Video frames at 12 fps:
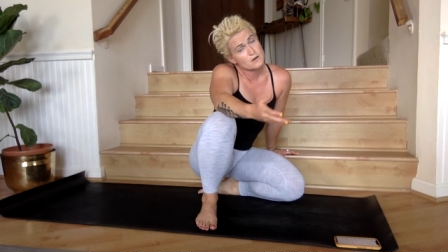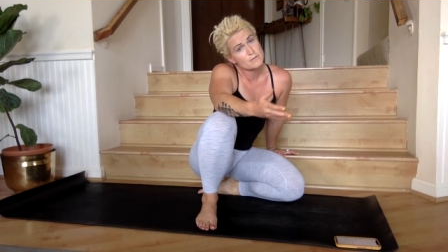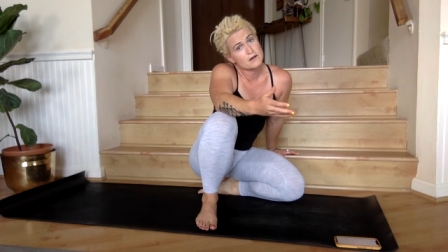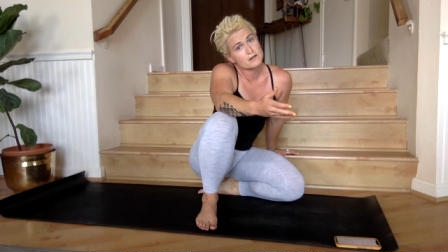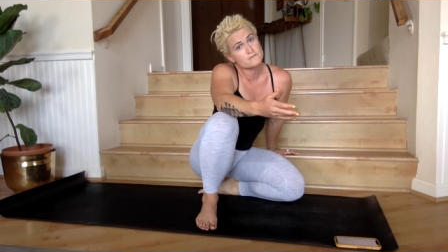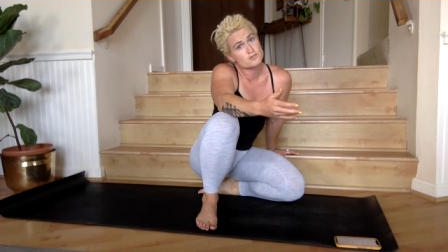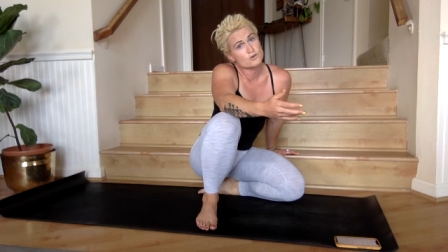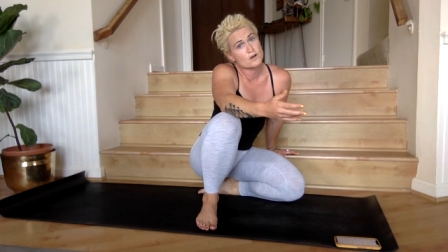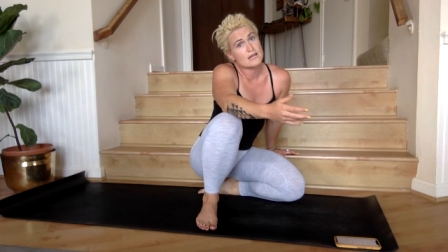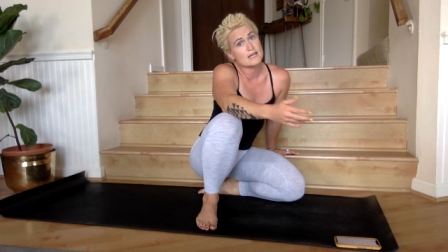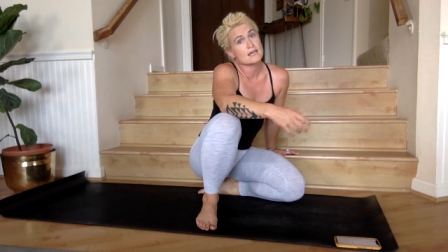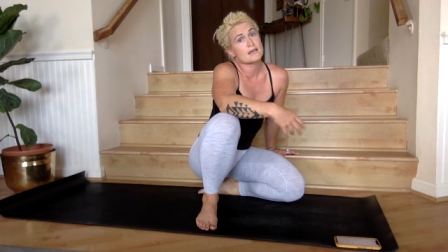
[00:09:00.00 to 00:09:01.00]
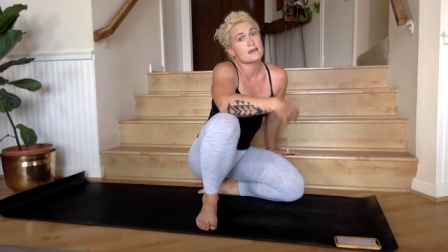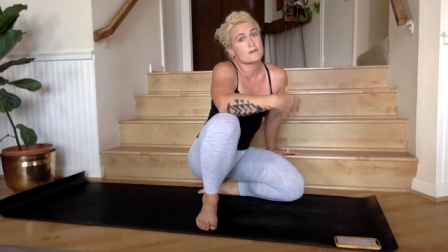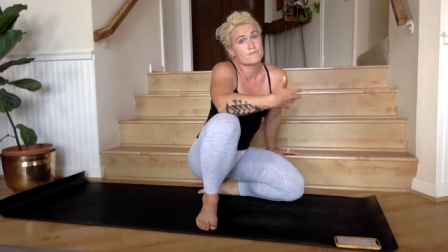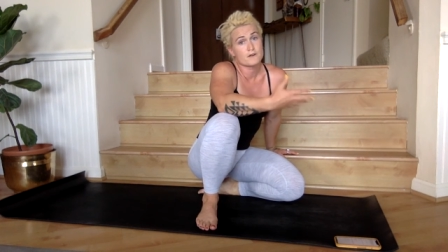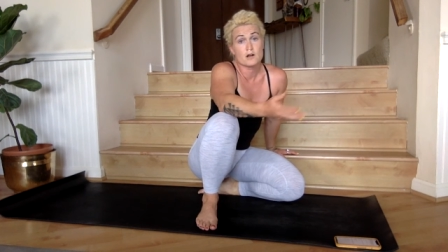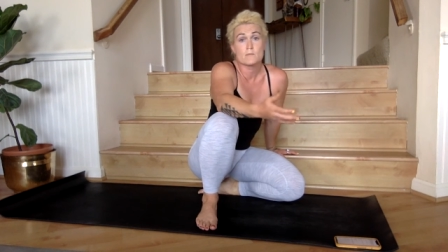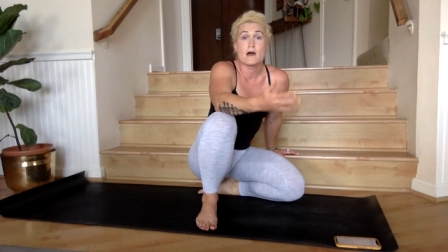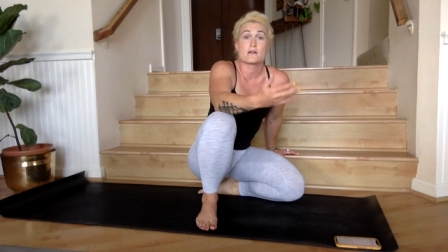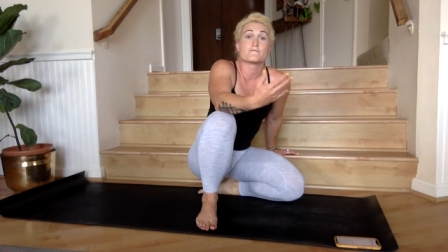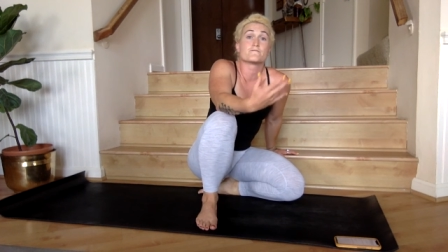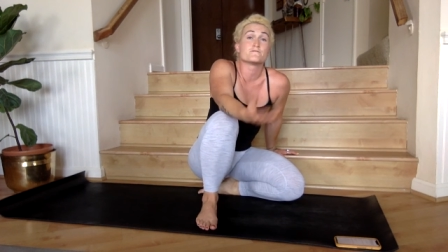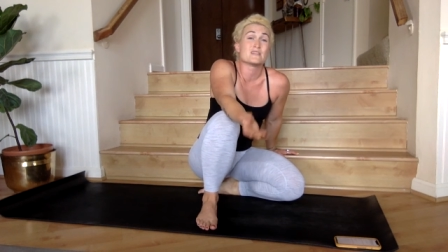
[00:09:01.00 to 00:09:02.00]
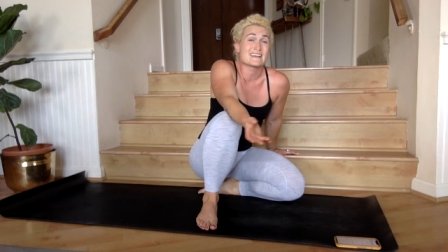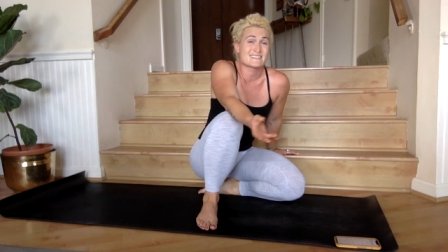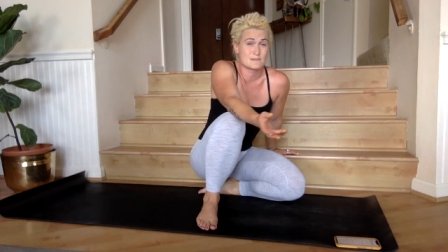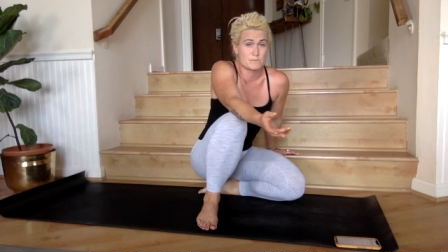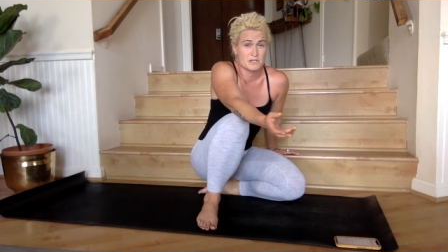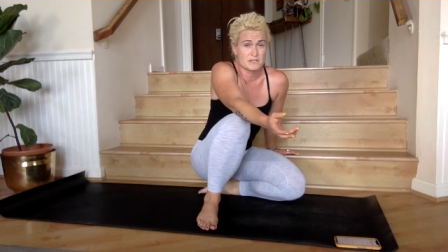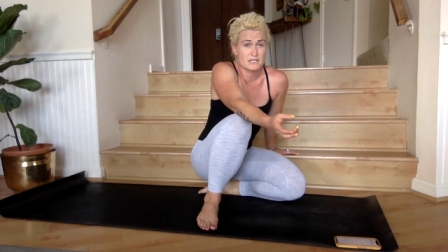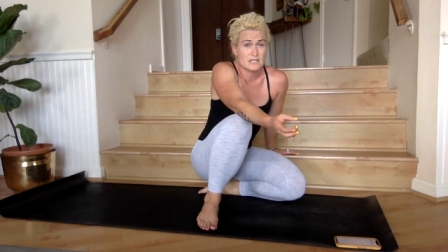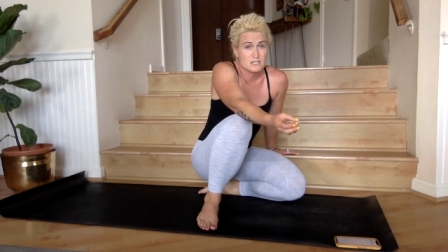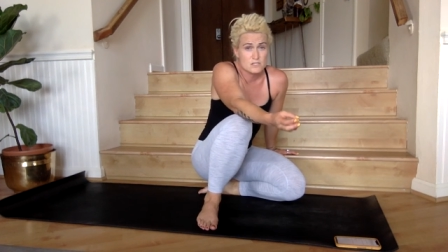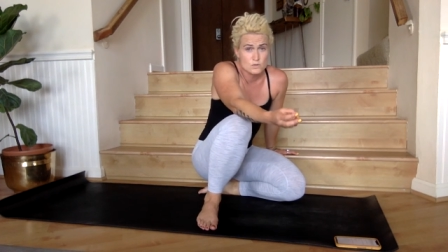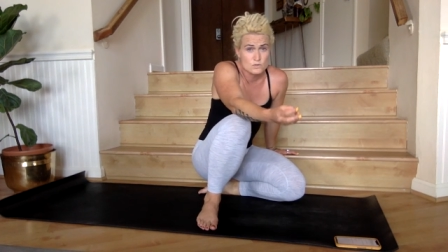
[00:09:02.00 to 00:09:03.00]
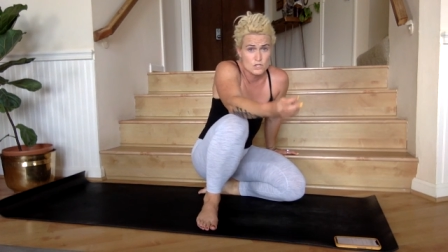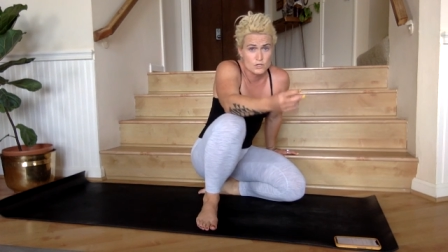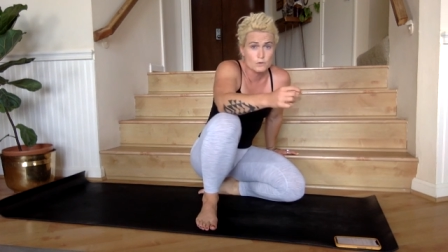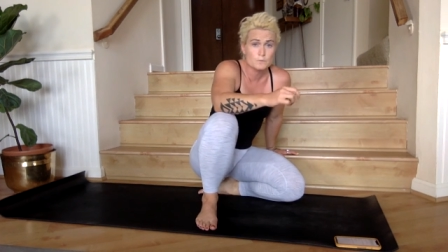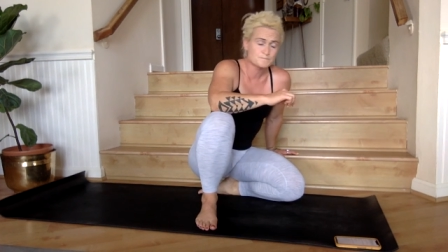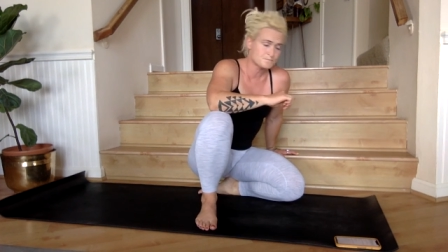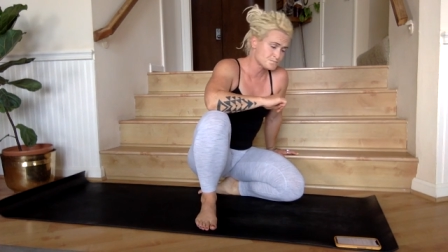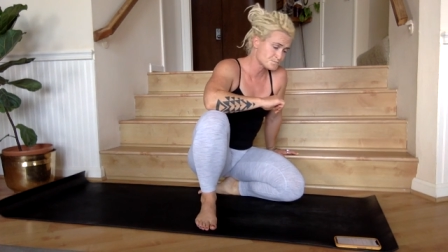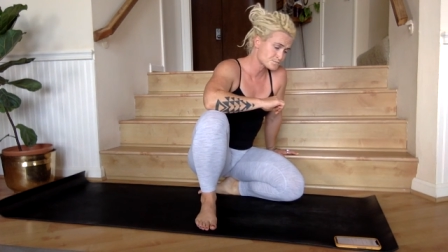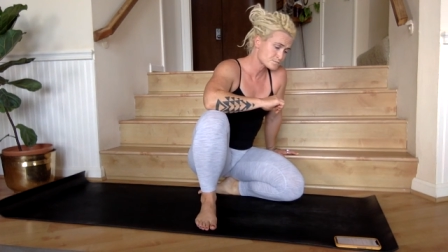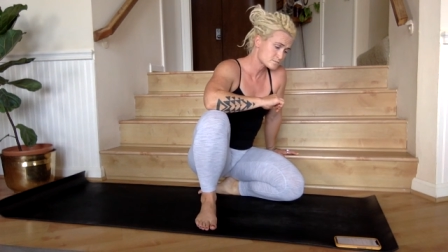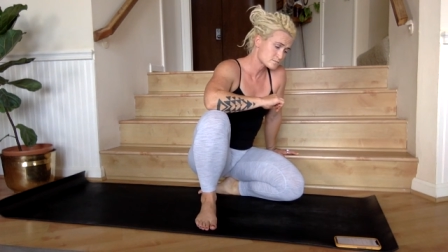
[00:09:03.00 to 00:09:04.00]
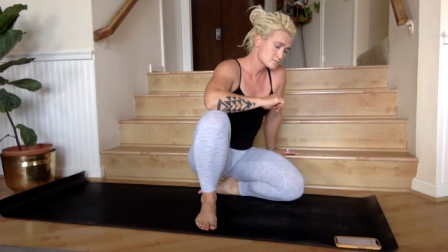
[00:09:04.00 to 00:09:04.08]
a fair amount of training and a fair amount of flexibility to do.